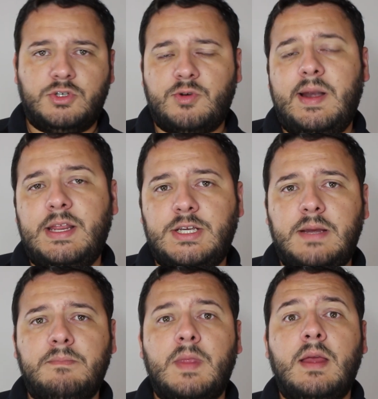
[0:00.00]

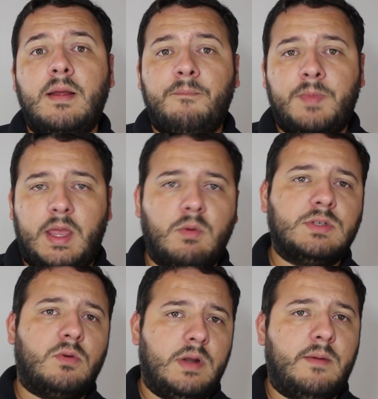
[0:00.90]
strategy, it
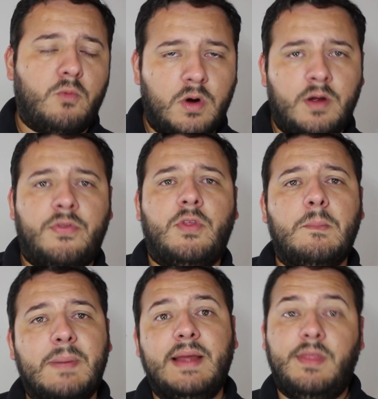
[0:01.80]
was only worth to
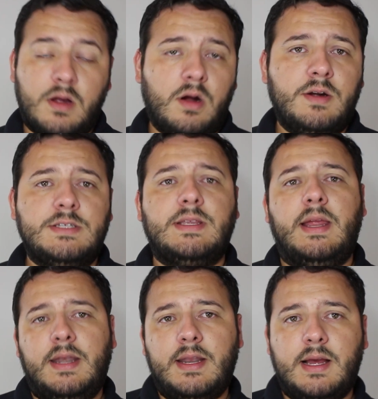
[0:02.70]
buy the cards
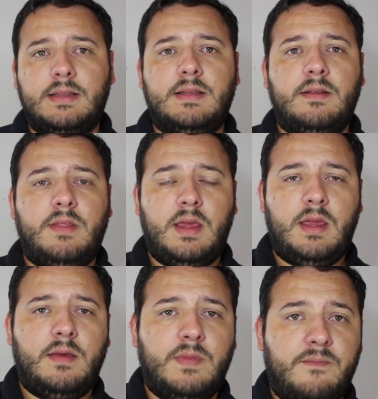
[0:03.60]
and not
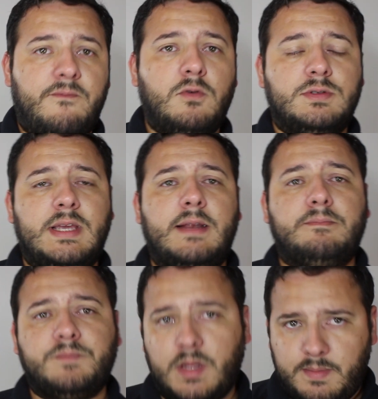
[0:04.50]
the full set.